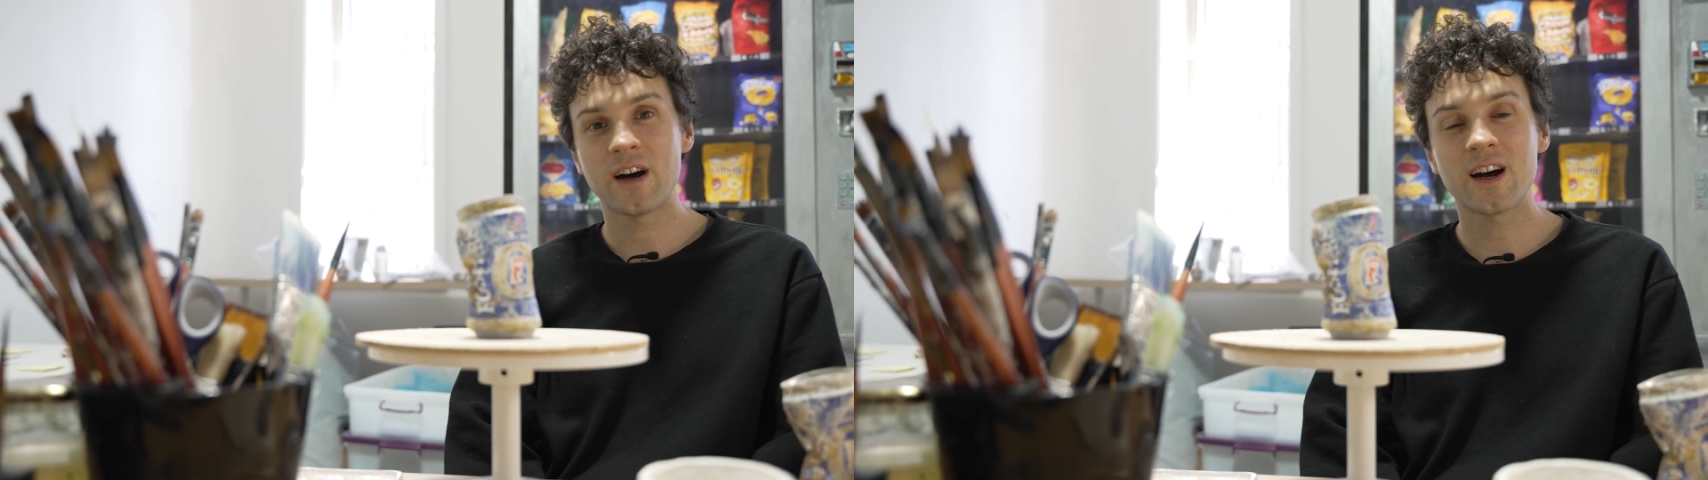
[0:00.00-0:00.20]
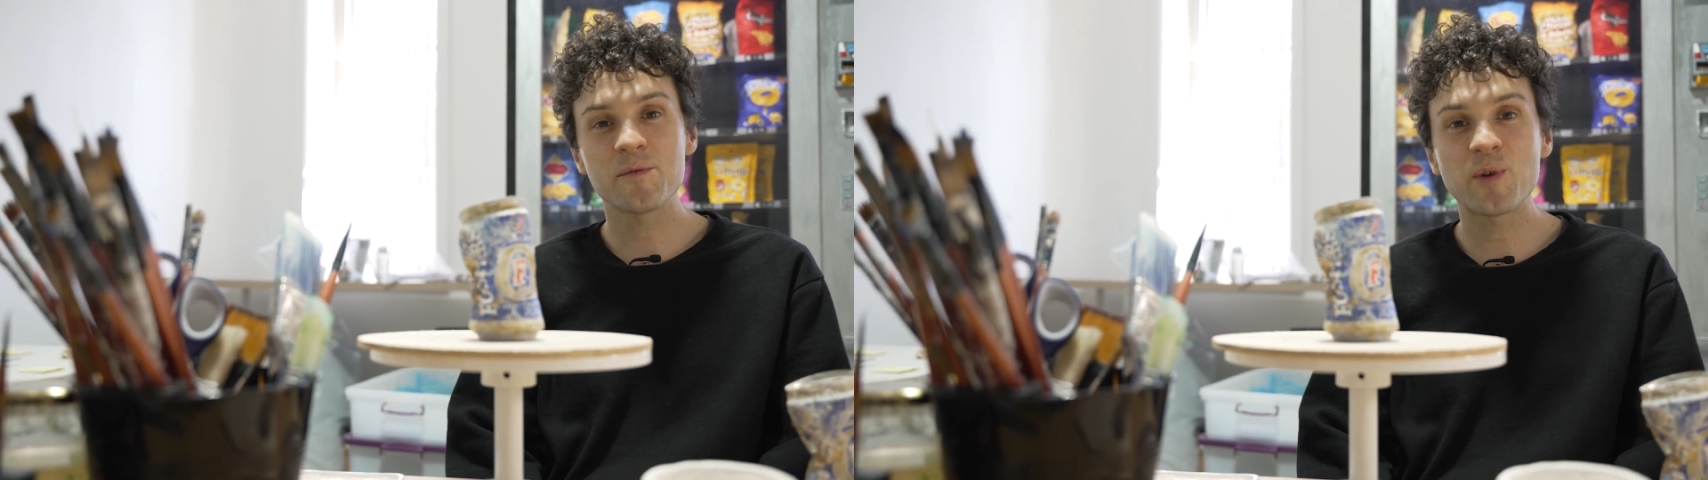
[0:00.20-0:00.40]

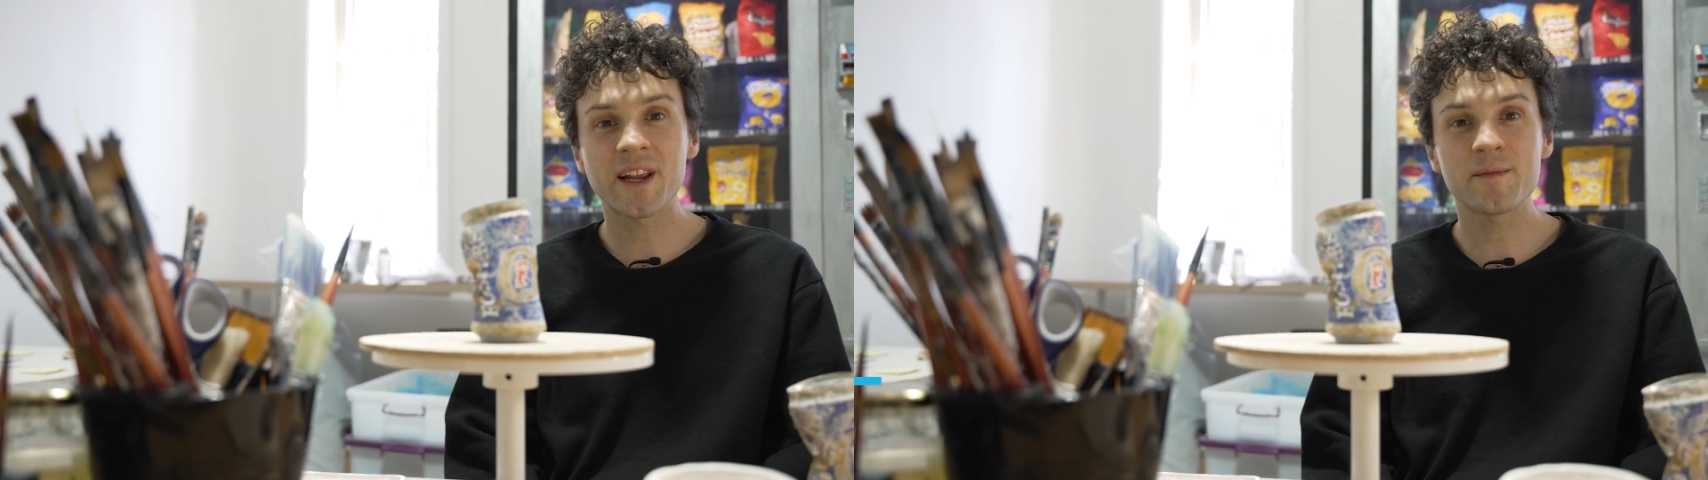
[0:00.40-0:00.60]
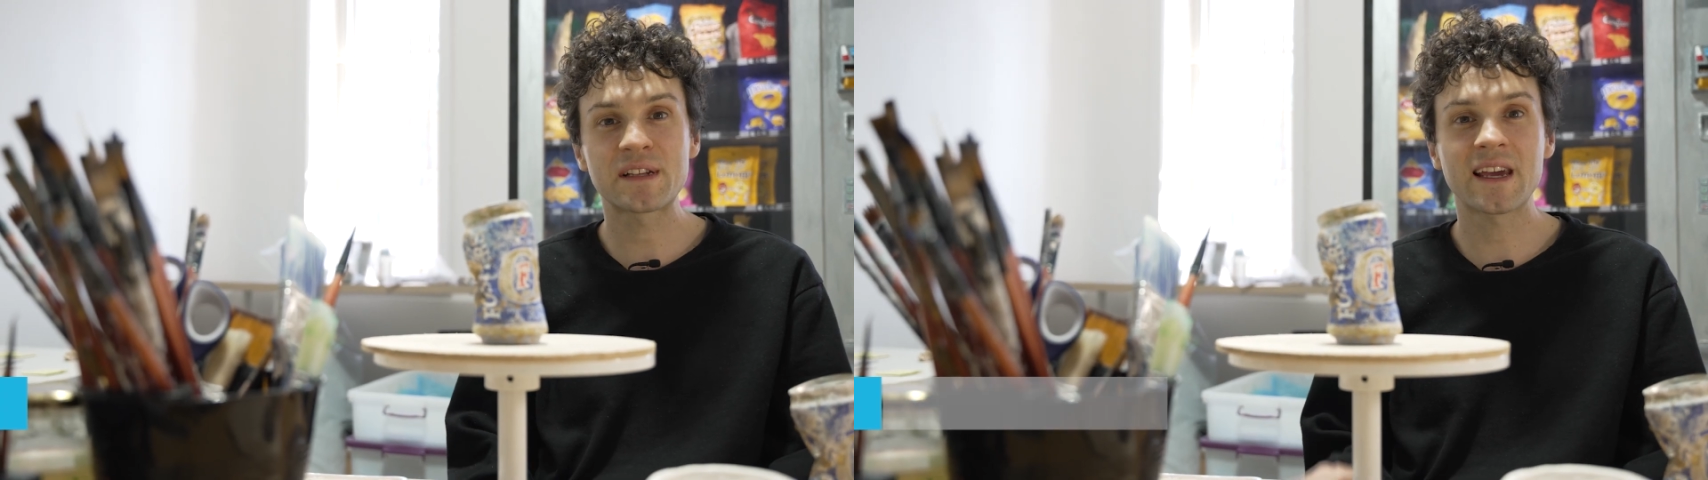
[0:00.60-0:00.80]
Hi, my
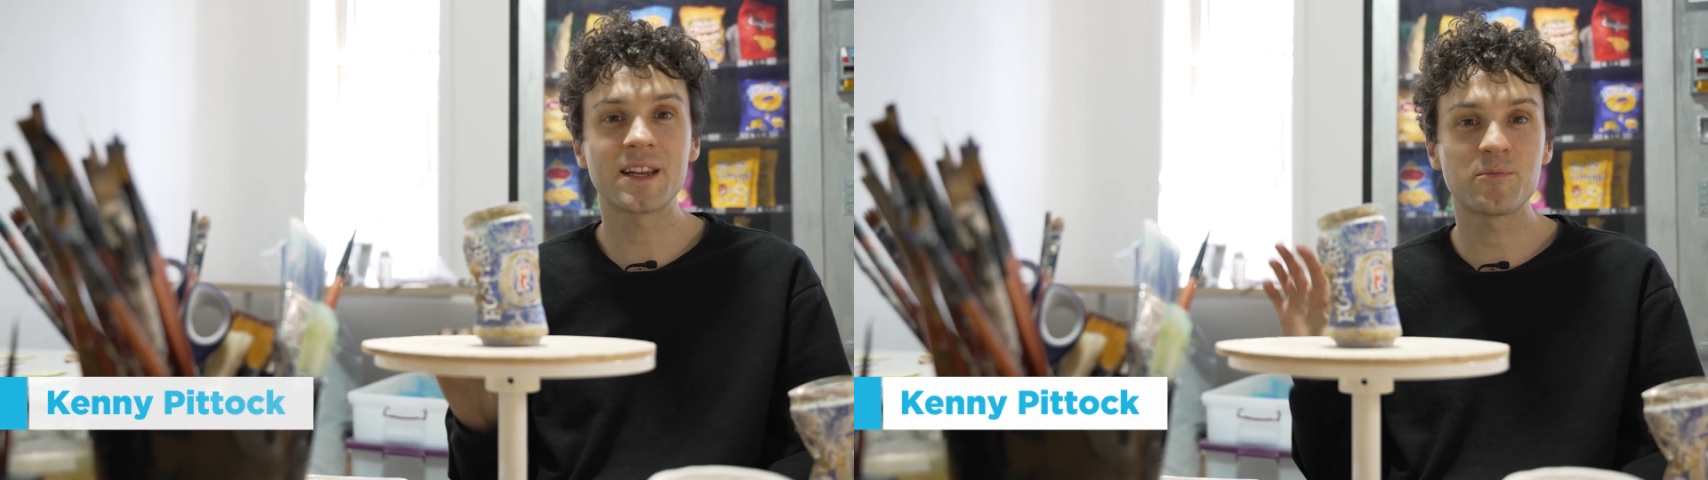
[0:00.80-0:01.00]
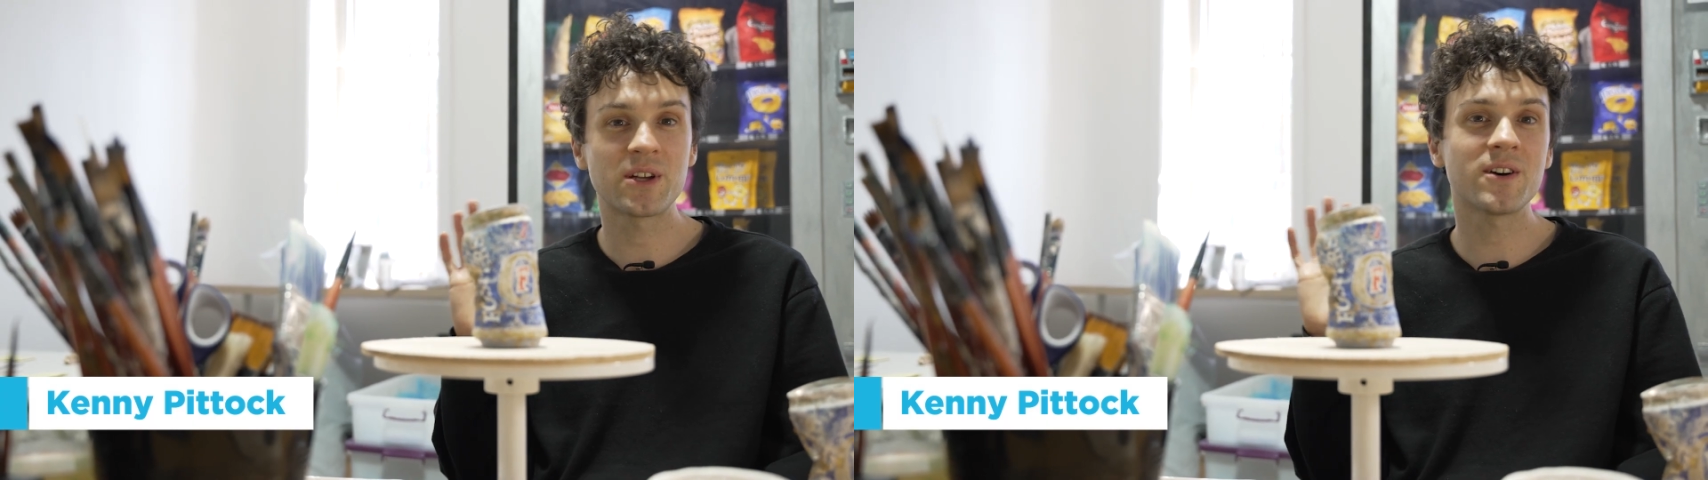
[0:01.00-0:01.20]
name's
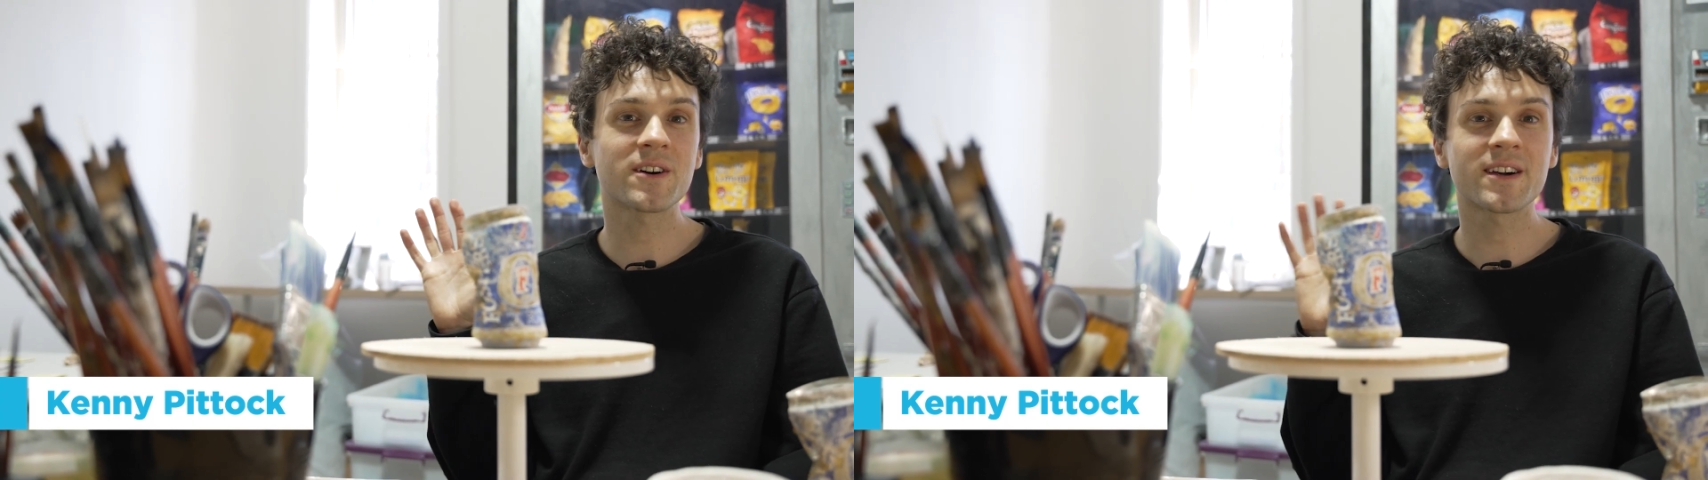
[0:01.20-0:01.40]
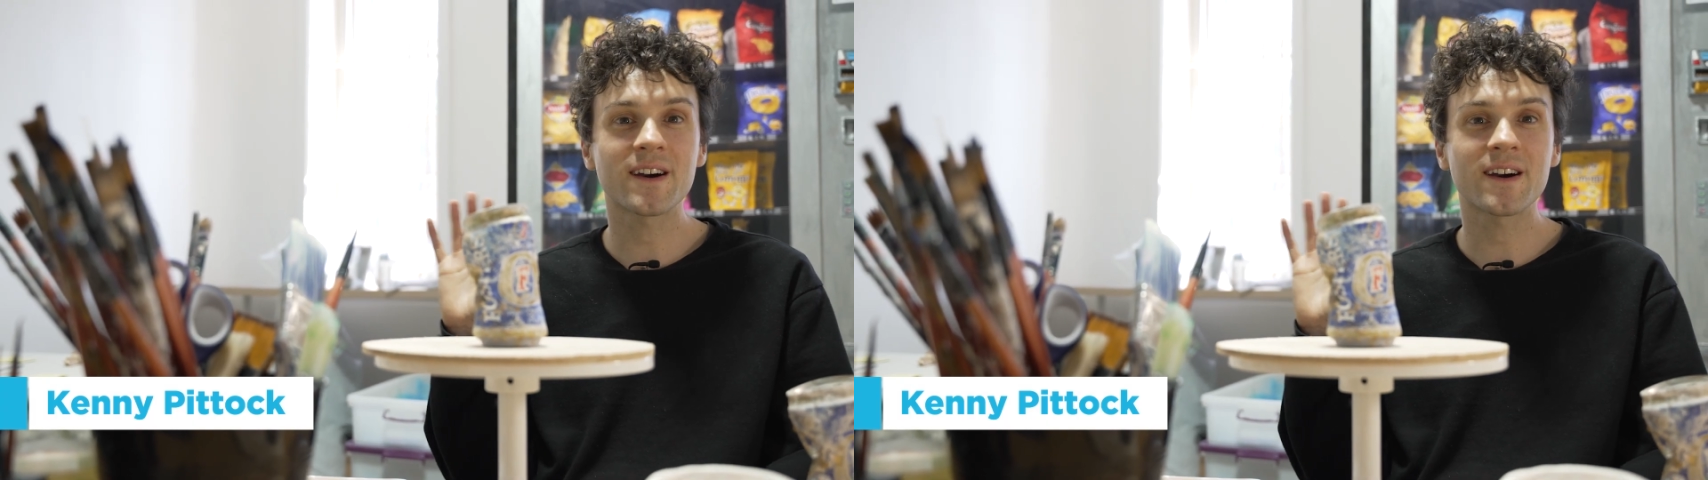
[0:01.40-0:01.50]
Kenny Pittock.